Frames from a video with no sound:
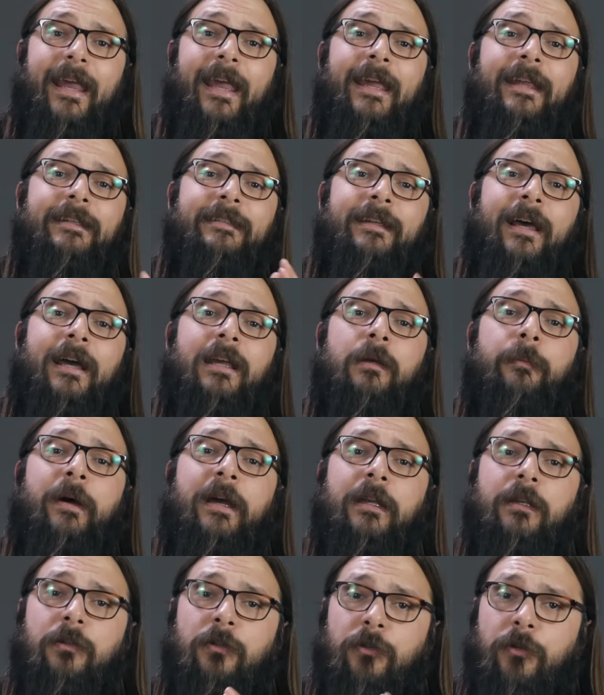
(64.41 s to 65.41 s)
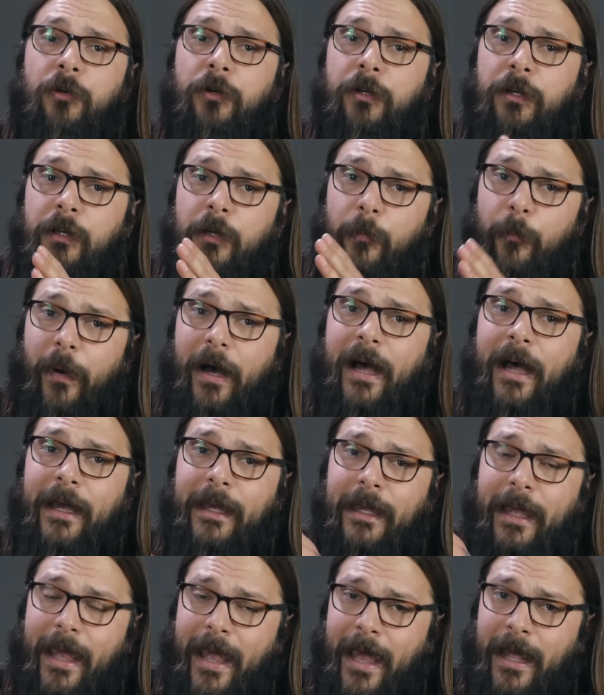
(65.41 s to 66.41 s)
ate dynamite,
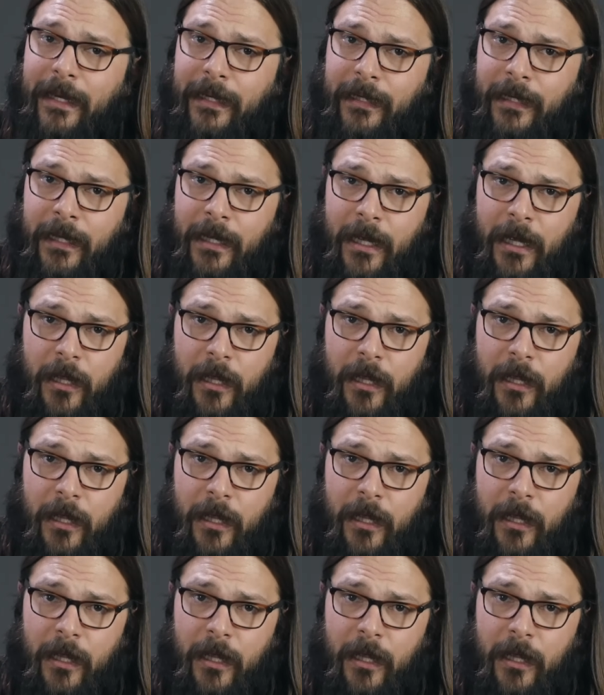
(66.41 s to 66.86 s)
goodbye, Eddie.